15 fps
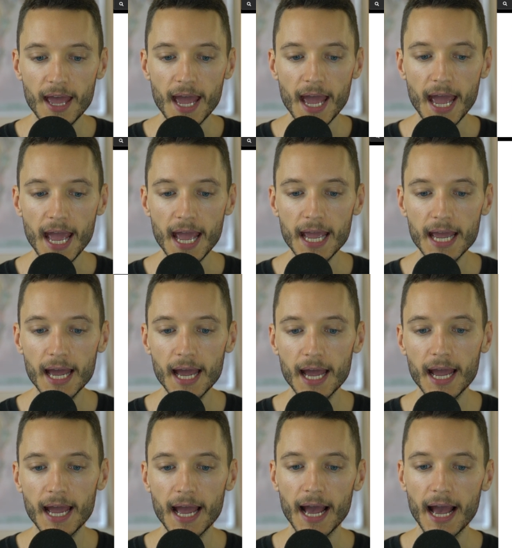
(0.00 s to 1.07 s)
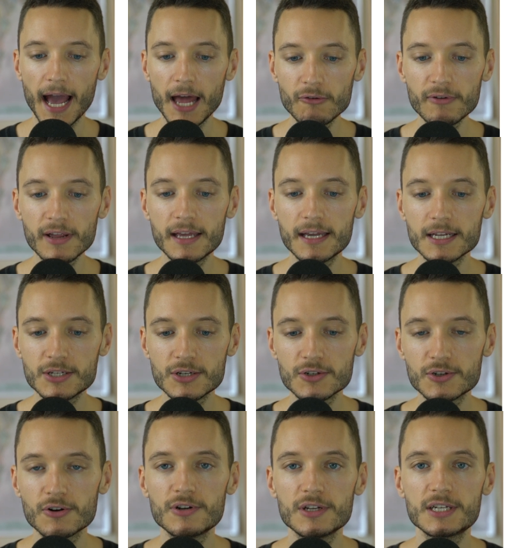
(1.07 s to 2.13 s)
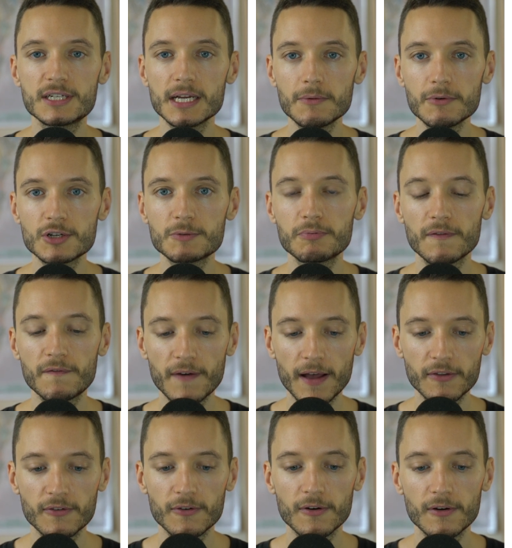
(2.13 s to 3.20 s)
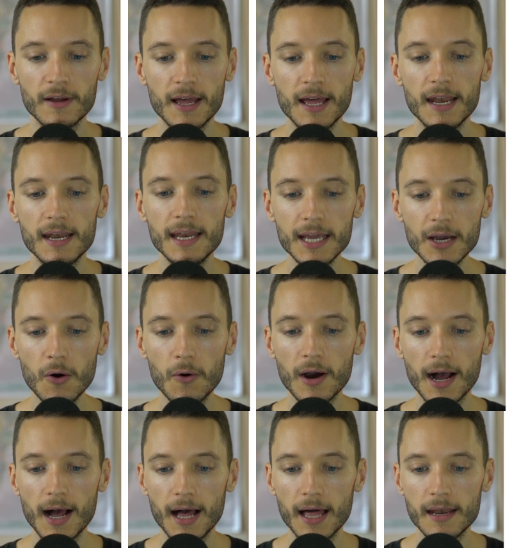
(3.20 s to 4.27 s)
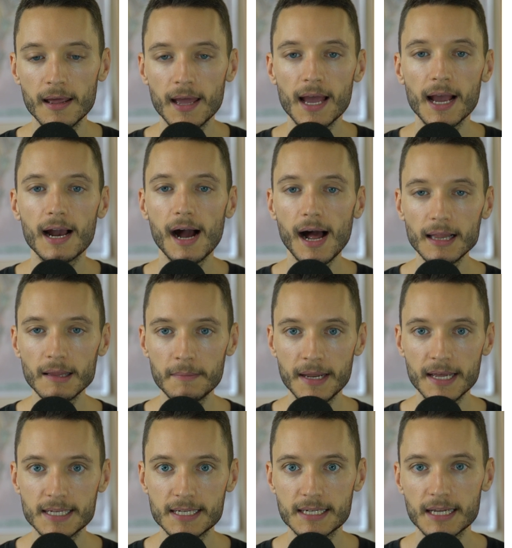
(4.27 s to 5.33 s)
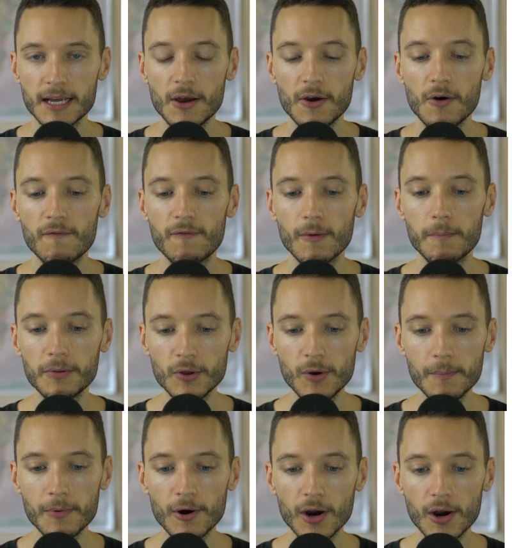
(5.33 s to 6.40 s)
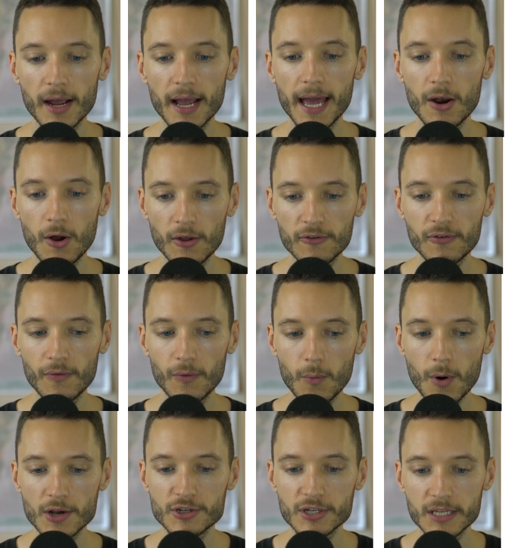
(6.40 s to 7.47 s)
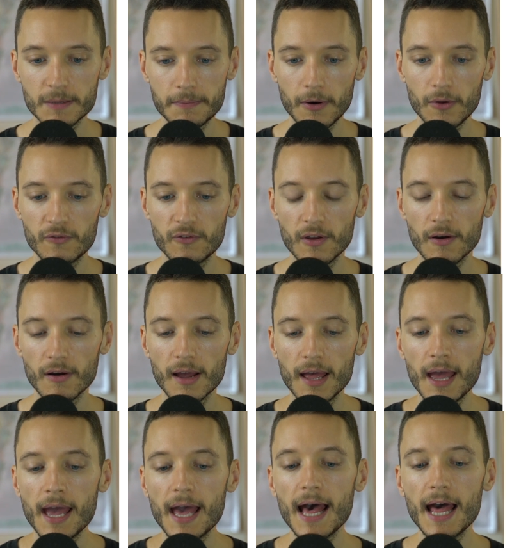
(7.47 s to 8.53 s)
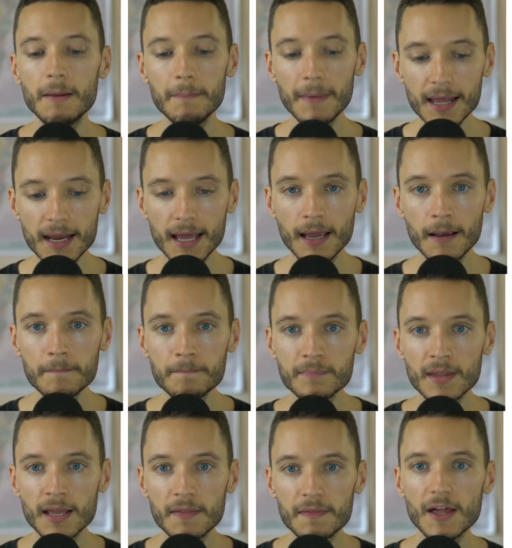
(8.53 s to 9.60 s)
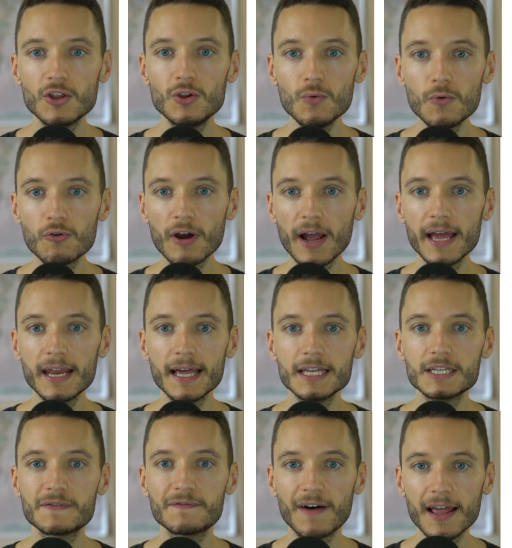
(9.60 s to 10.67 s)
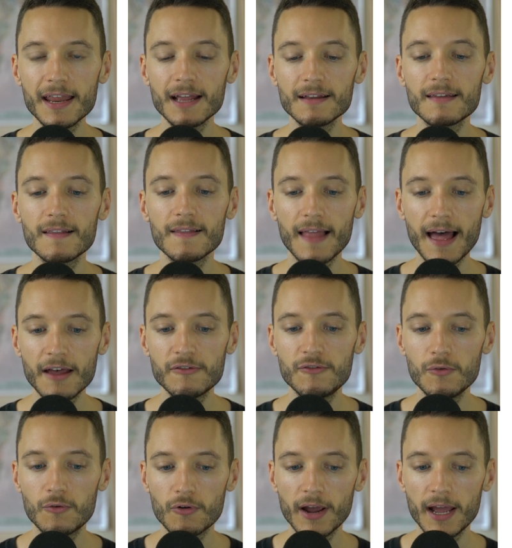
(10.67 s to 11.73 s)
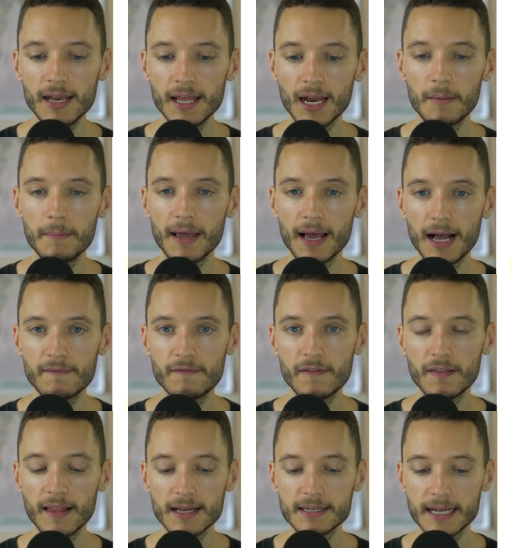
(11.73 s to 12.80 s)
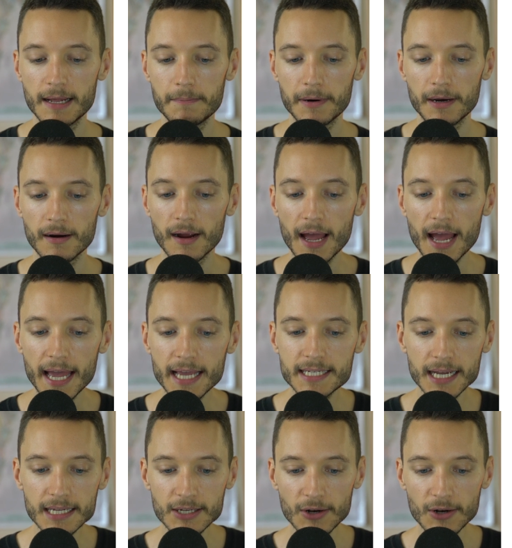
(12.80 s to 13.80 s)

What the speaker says: a Henry Kissinger, distinguished professor, neocon, columnist for Bloomberg and also in the Washington Post here, admitting that Ukraine is fighting to the last Ukrainian on behalf of the last empire. He says it